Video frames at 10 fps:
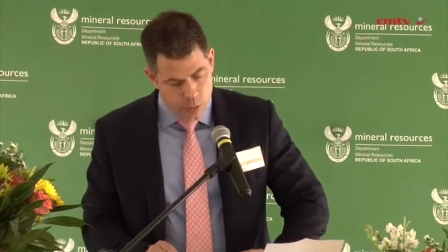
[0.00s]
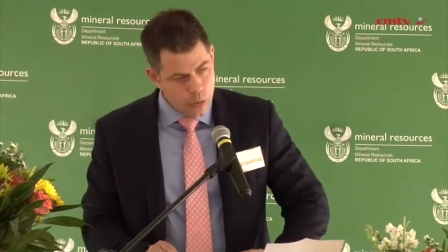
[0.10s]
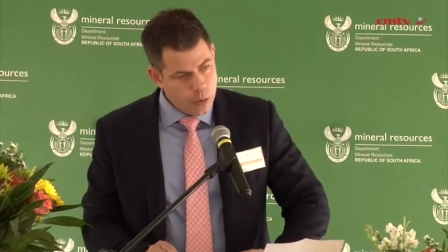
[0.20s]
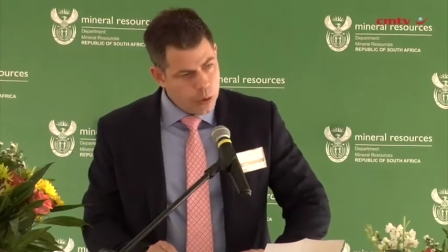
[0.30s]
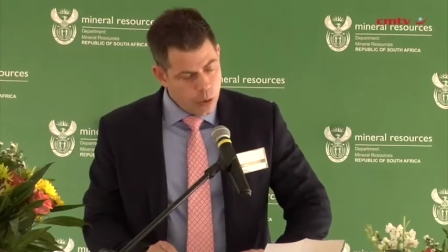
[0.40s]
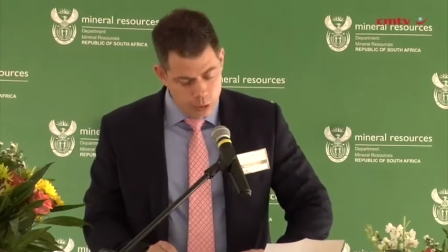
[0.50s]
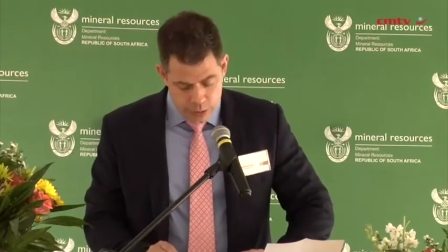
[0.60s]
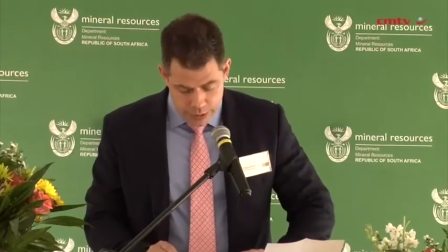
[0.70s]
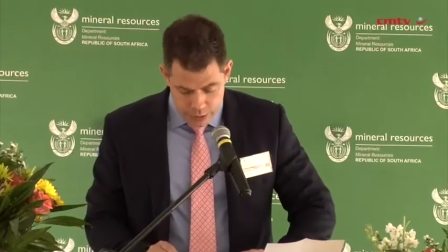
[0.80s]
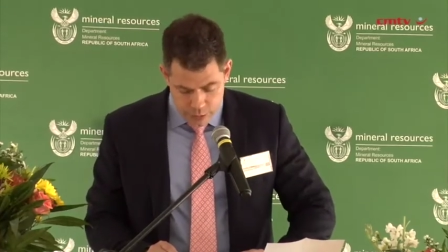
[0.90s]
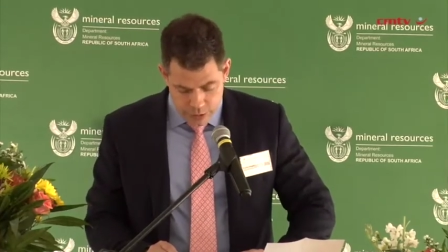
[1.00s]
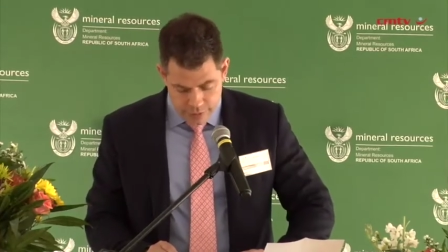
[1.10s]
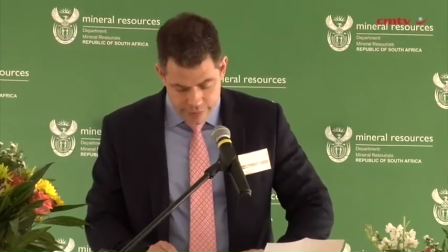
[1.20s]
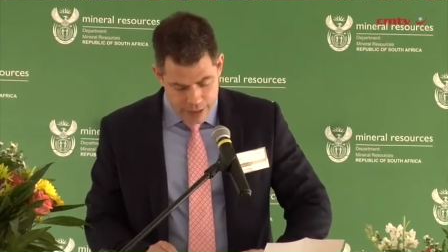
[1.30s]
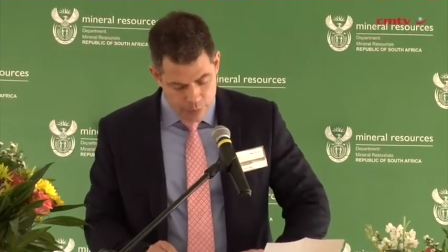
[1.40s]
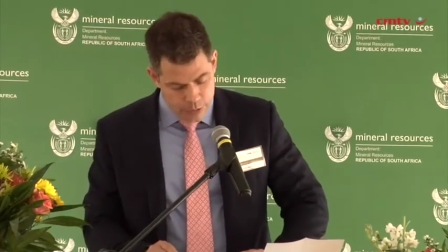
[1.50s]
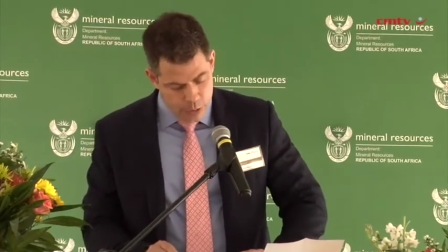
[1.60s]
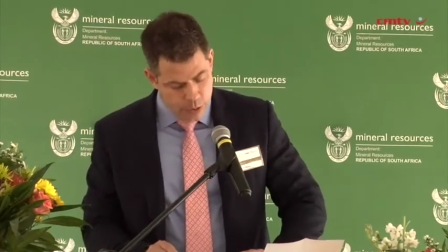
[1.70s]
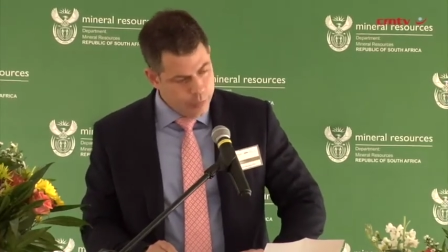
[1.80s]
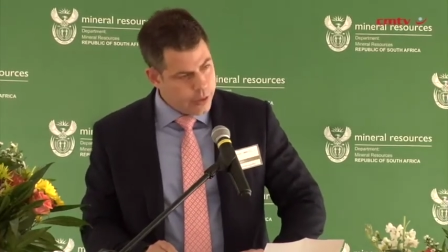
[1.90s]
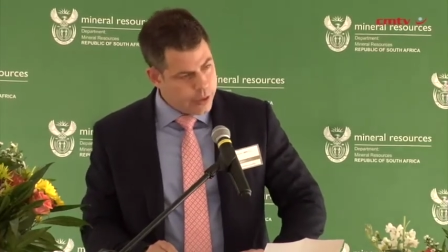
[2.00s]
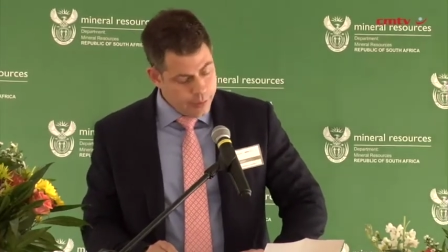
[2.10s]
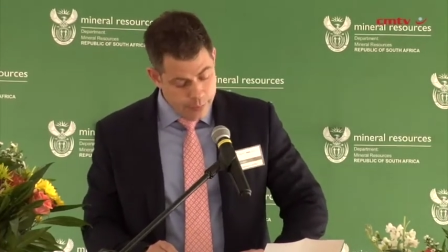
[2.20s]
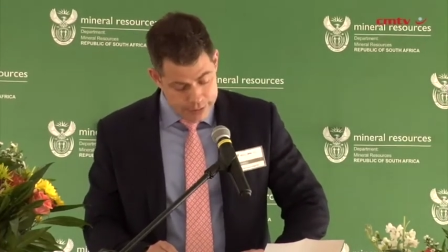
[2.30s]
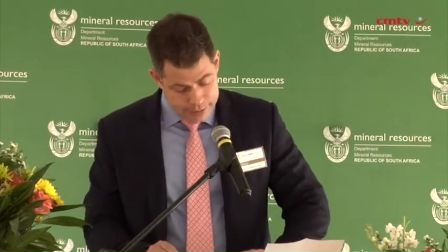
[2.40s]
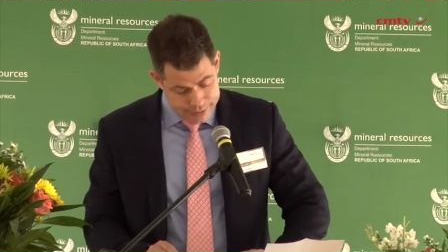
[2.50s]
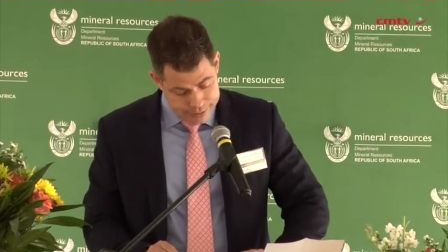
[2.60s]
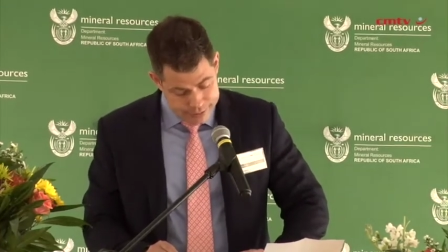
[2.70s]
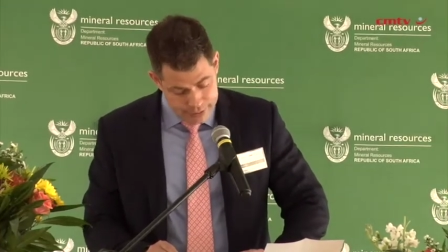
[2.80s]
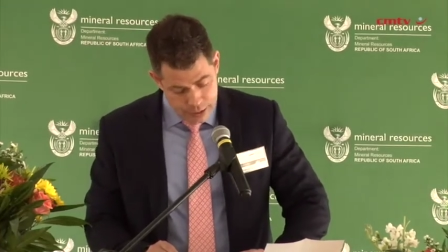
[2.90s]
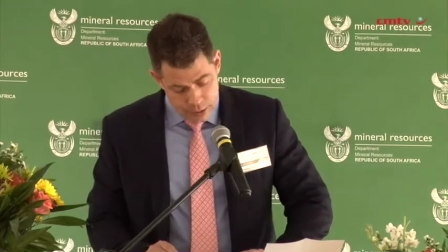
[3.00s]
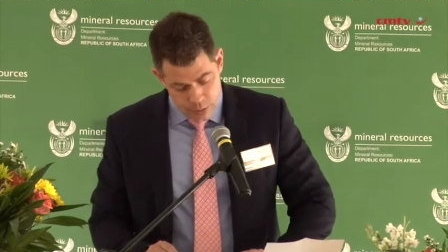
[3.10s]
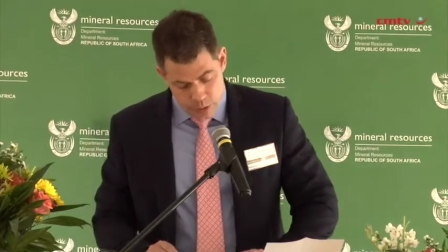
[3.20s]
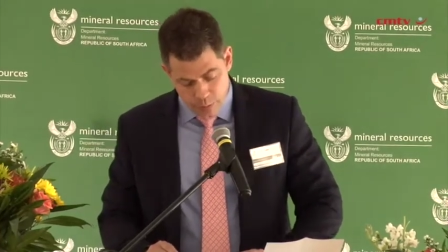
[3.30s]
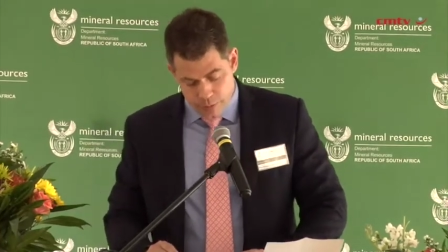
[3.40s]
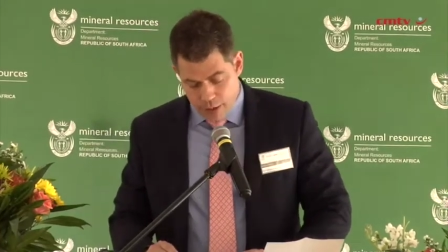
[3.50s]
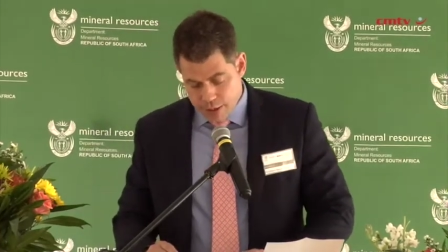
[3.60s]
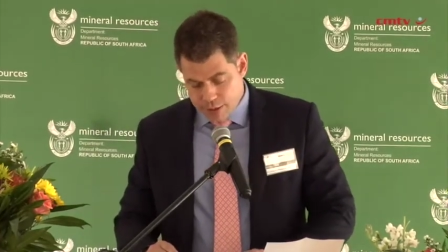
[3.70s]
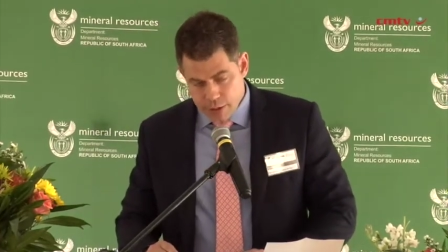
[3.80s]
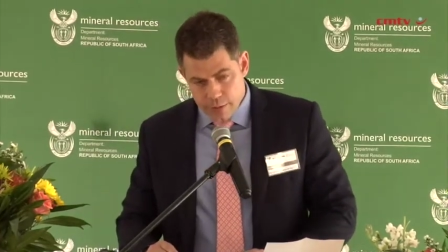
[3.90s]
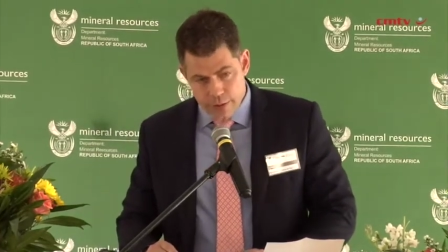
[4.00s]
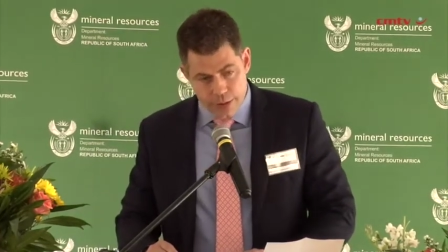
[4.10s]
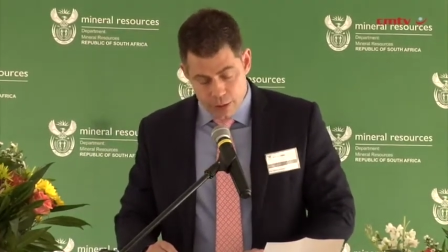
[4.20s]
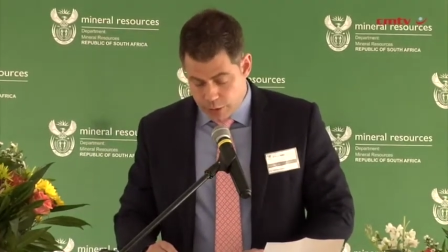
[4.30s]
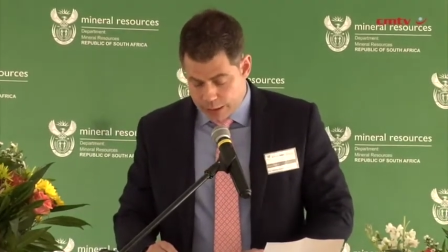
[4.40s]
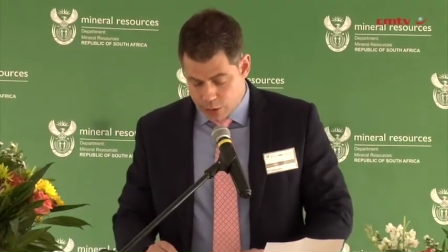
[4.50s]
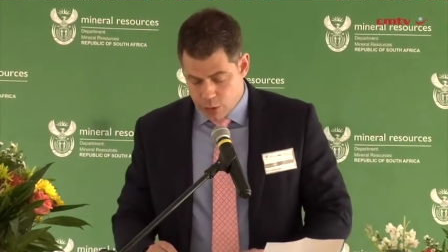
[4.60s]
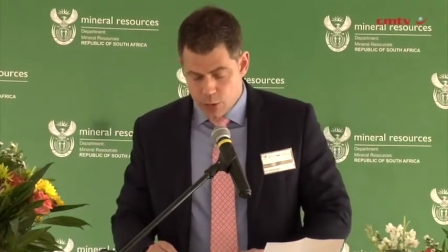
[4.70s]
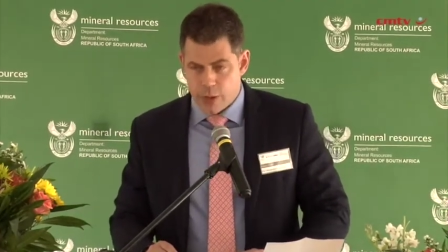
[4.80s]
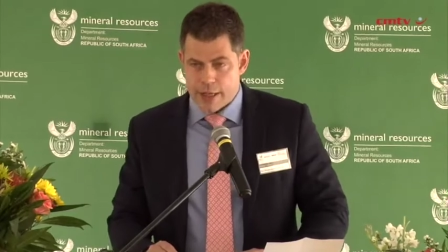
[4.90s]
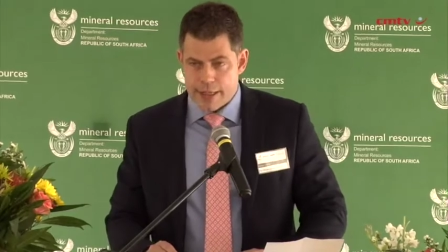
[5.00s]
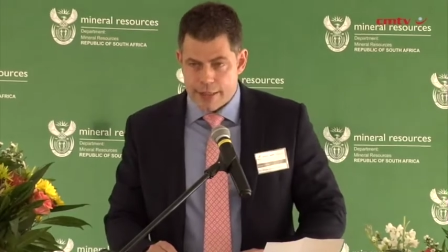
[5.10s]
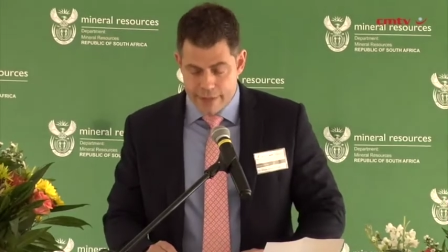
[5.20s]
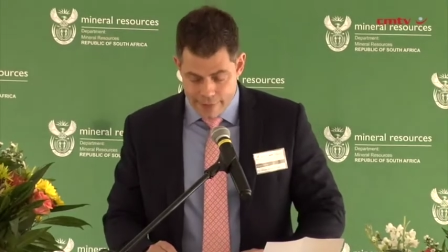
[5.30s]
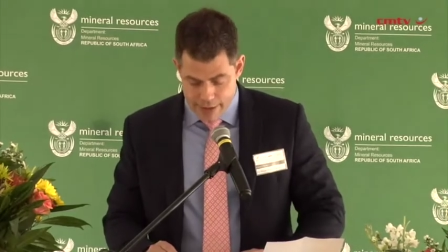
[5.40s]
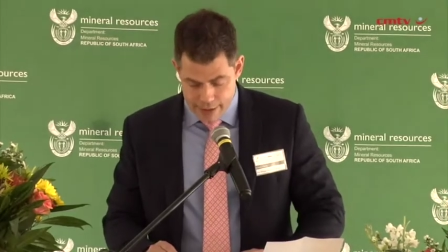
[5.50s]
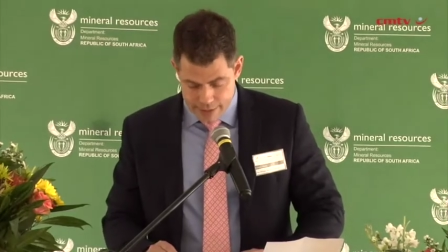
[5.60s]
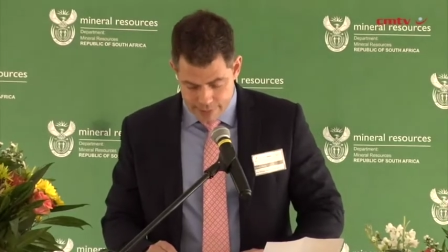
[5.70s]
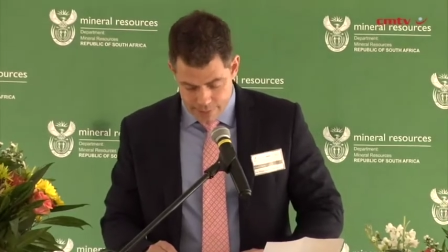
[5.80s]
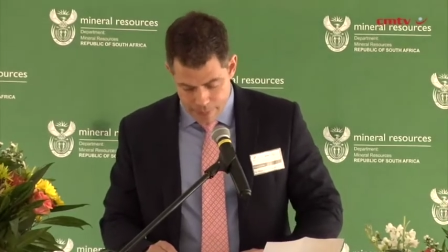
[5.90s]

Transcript: We will continue to develop new community businesses to provide services to Elekulu and Evander.